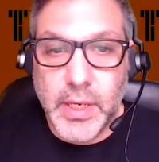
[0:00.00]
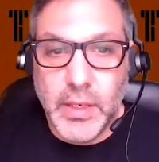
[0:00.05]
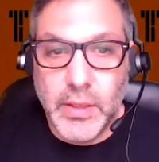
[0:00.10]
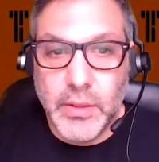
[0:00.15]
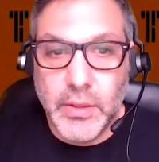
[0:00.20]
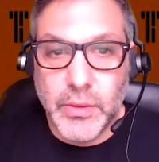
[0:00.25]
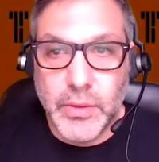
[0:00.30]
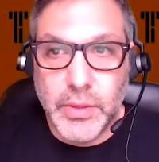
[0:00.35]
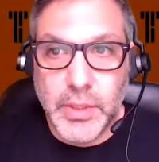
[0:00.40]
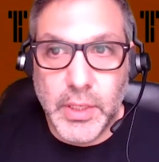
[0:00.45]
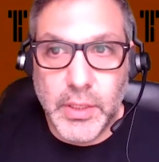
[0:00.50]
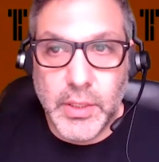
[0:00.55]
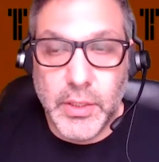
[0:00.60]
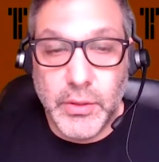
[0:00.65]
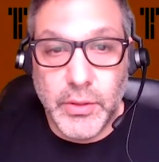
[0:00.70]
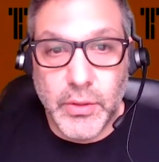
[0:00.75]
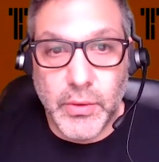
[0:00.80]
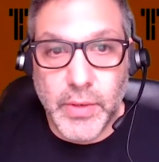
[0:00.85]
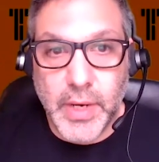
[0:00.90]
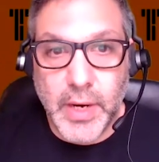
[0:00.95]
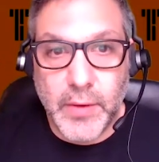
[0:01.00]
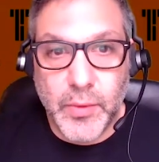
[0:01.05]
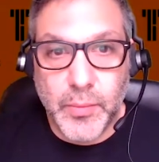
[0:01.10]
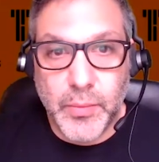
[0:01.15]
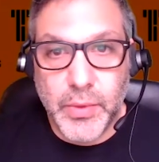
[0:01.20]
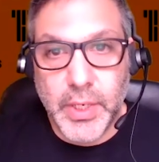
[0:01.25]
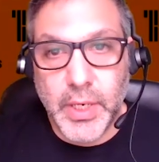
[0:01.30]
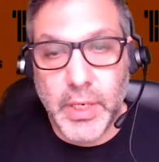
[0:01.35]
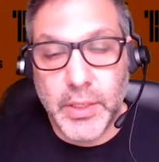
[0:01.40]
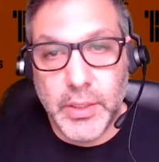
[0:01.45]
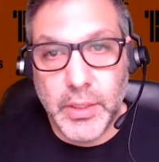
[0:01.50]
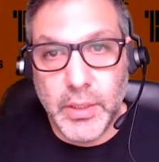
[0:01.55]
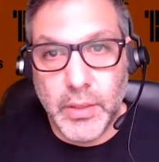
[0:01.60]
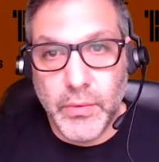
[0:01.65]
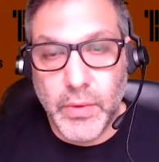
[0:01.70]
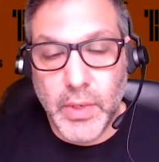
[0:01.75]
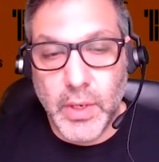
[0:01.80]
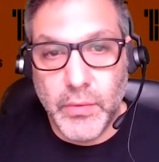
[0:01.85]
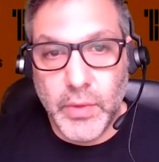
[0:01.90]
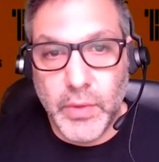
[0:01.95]
associations don't have the protection
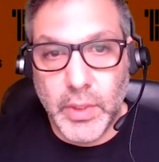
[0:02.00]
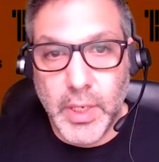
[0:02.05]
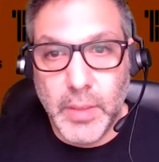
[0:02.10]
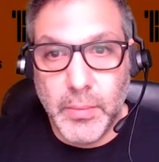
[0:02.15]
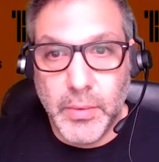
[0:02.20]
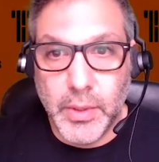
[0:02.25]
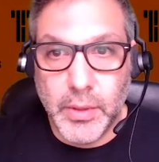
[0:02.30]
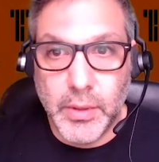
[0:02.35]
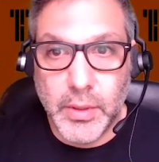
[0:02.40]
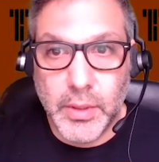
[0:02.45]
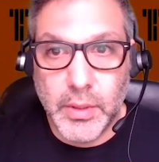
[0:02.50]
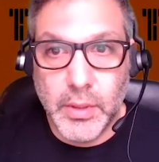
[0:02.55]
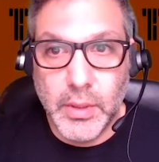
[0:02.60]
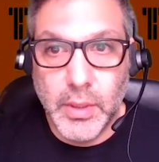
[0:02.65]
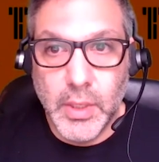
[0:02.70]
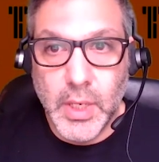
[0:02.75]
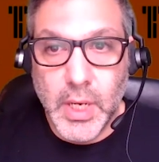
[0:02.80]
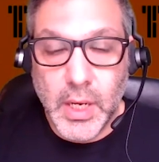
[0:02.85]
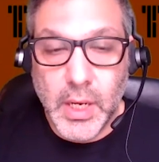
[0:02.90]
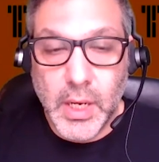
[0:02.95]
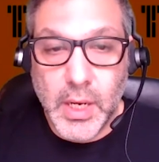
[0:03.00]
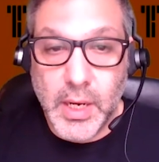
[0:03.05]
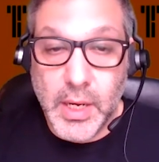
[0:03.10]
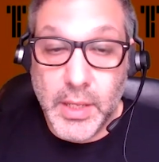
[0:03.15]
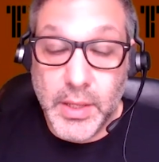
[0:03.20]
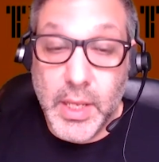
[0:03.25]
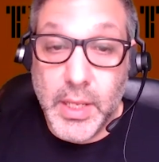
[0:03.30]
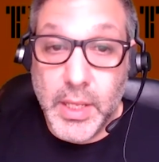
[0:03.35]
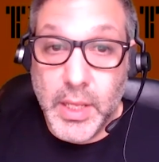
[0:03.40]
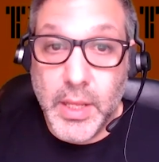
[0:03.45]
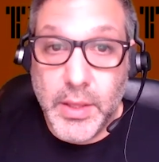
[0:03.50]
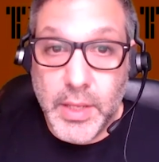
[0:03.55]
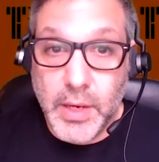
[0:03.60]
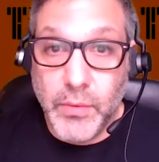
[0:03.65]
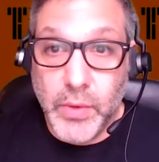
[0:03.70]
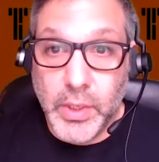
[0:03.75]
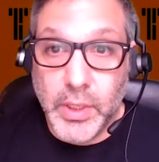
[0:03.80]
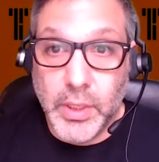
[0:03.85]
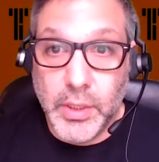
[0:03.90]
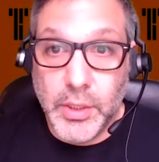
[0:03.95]
of a labor union, and they
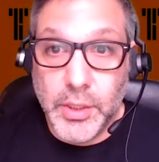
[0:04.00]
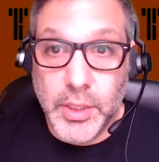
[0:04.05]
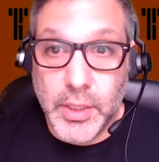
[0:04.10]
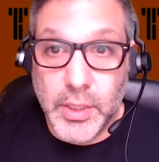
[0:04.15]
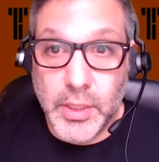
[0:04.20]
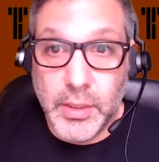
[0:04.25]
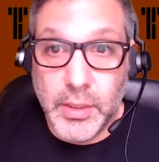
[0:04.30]
really should.